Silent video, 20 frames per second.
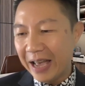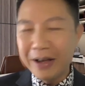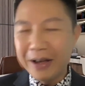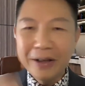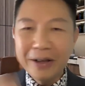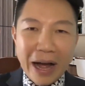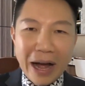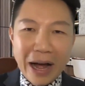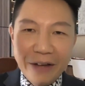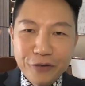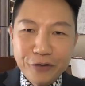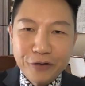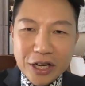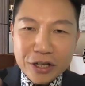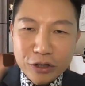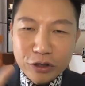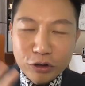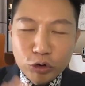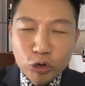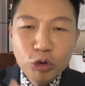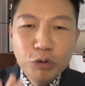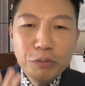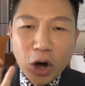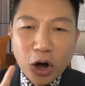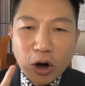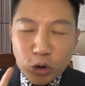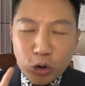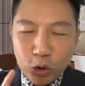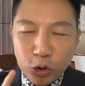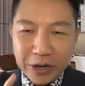I've just two
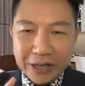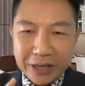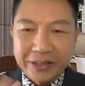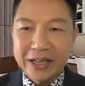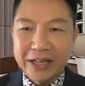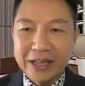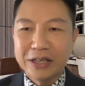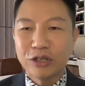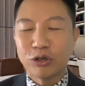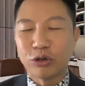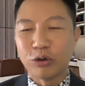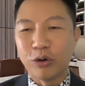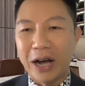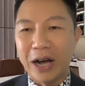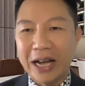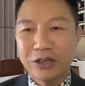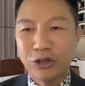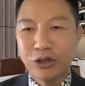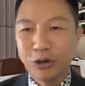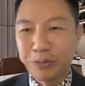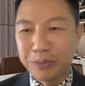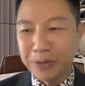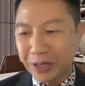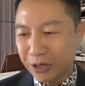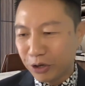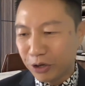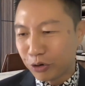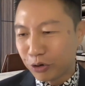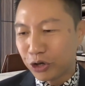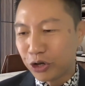more questions to ask you, Mr.
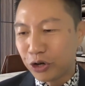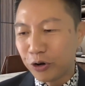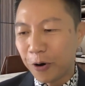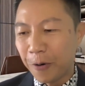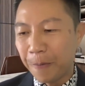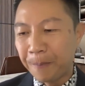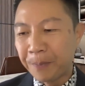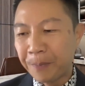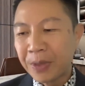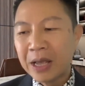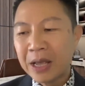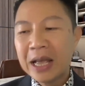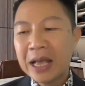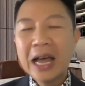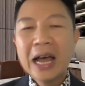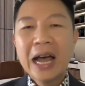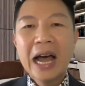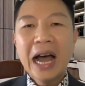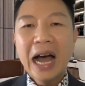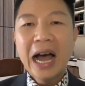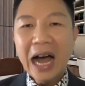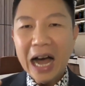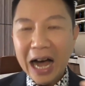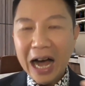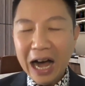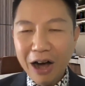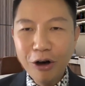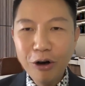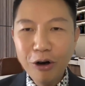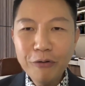Ohshiro.
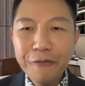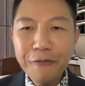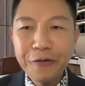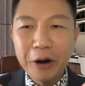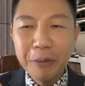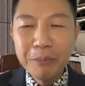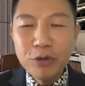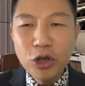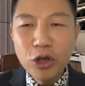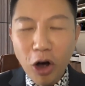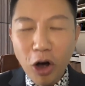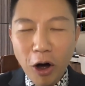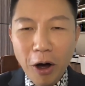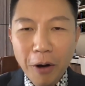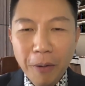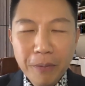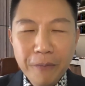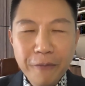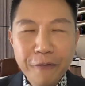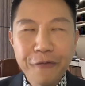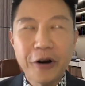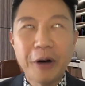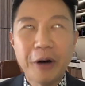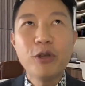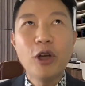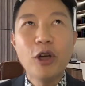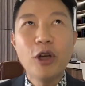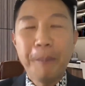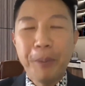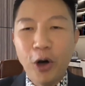How, from
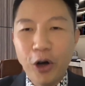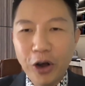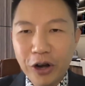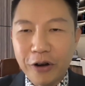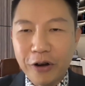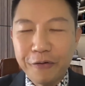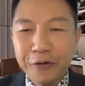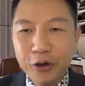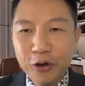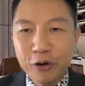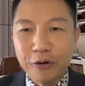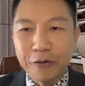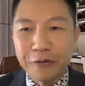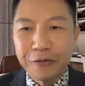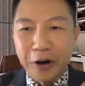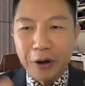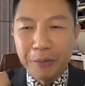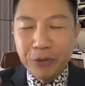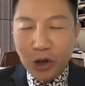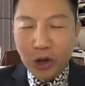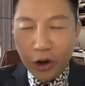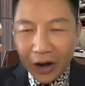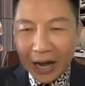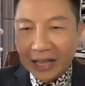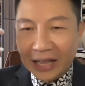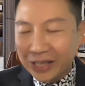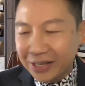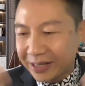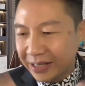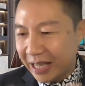your point of view, from your
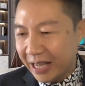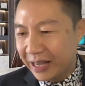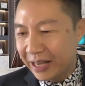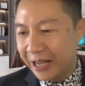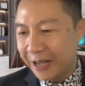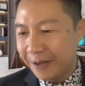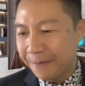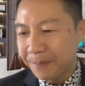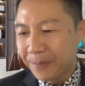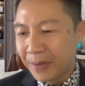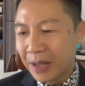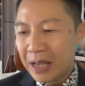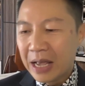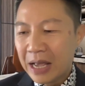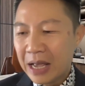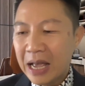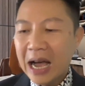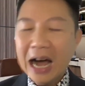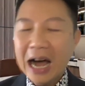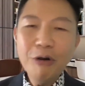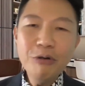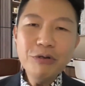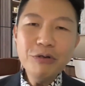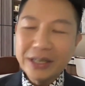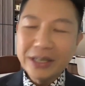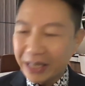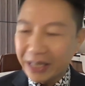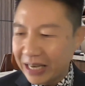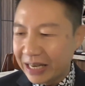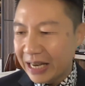understanding, how
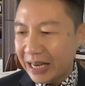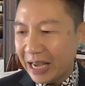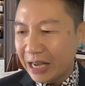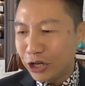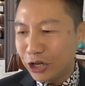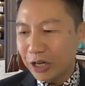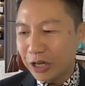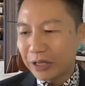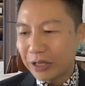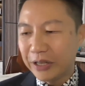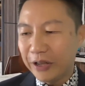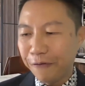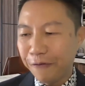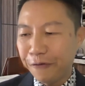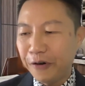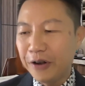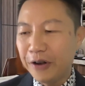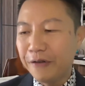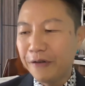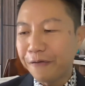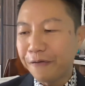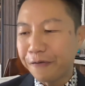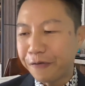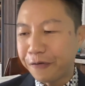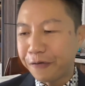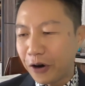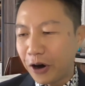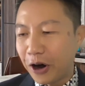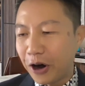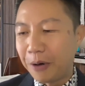is Enagic different
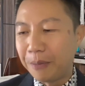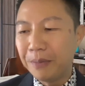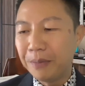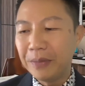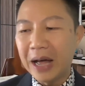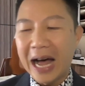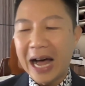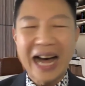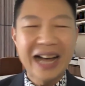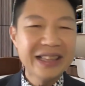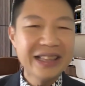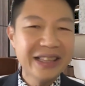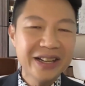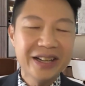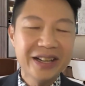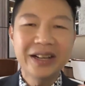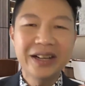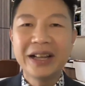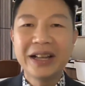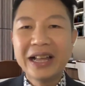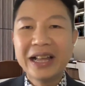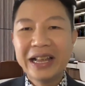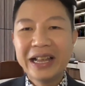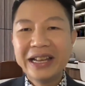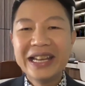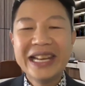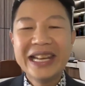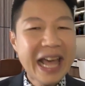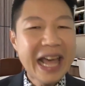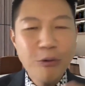from other
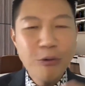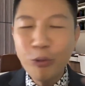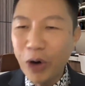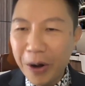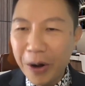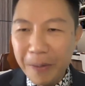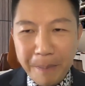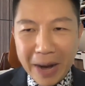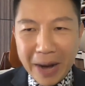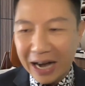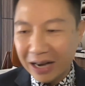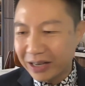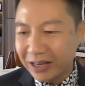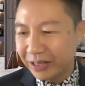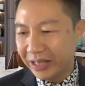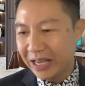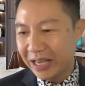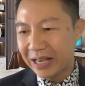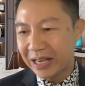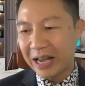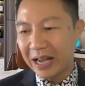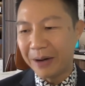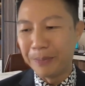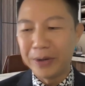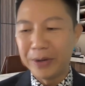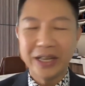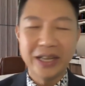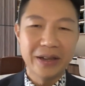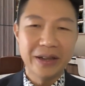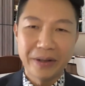network marketing
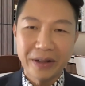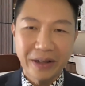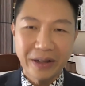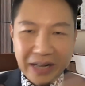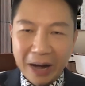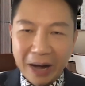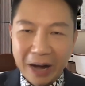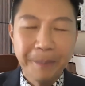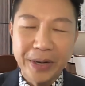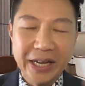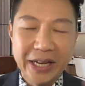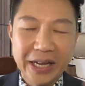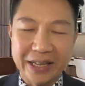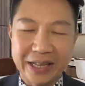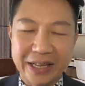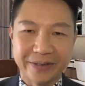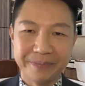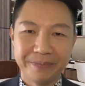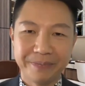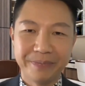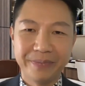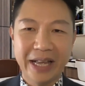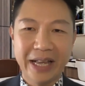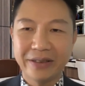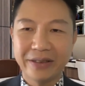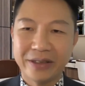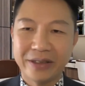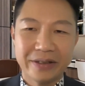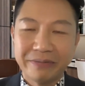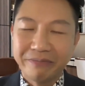companies that's